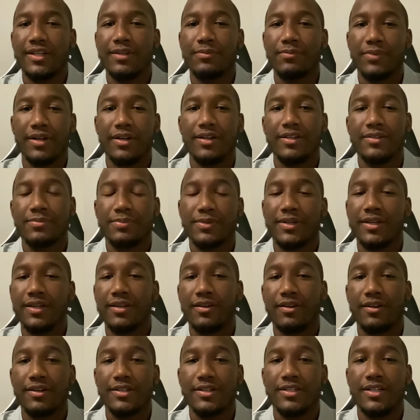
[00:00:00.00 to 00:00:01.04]
Barrett is playing
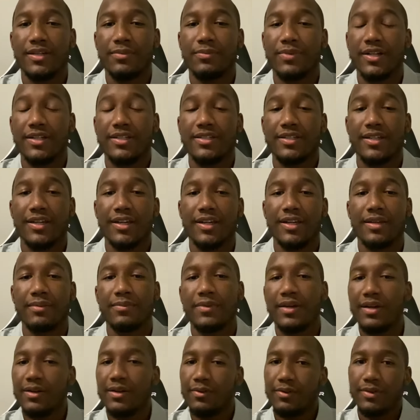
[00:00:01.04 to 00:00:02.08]
R.J. Barrett's game.
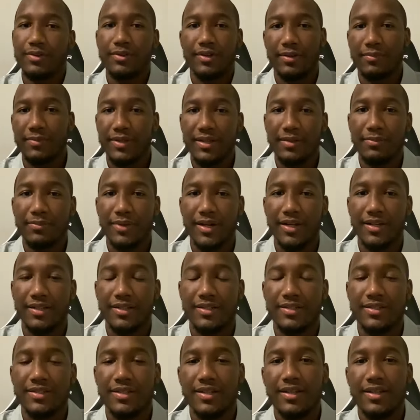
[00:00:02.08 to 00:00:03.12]
What do I mean by this?